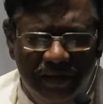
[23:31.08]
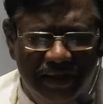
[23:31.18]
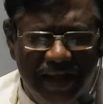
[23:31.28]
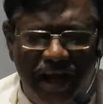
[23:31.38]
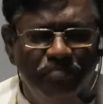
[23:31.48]

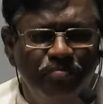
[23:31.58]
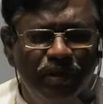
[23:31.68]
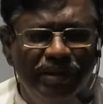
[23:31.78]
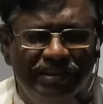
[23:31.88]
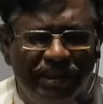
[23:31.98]
and
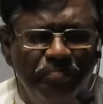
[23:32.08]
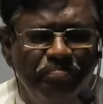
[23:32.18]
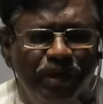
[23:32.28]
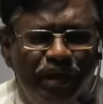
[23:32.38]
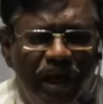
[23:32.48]
humbly
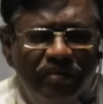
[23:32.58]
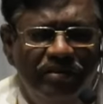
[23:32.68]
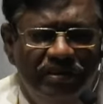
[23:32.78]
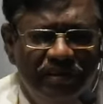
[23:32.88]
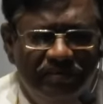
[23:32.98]
submit
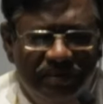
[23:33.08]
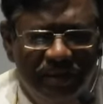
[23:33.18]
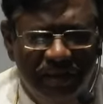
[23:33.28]
ourselves